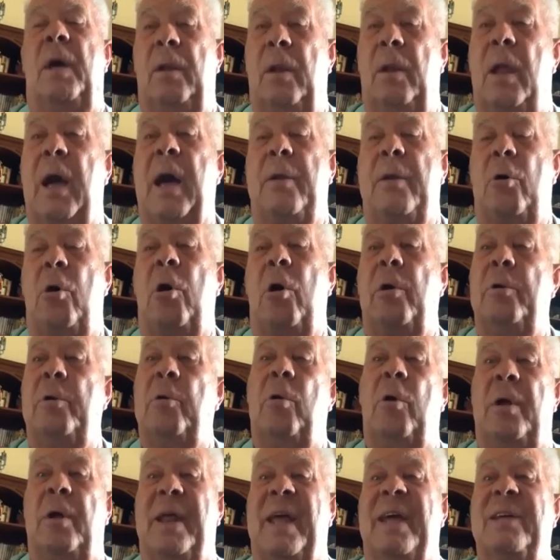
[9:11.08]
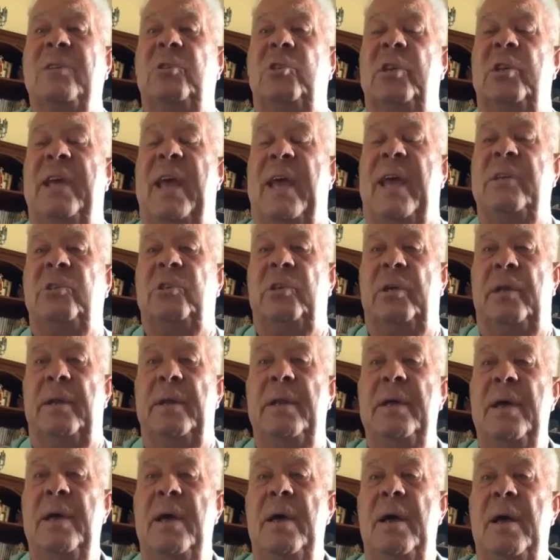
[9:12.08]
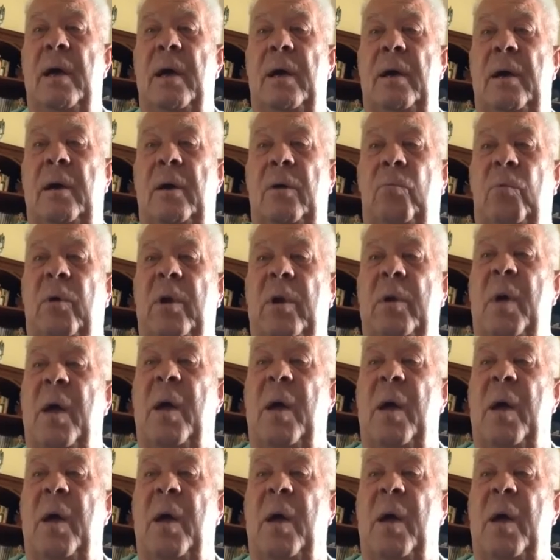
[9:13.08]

lot harder on education. One of my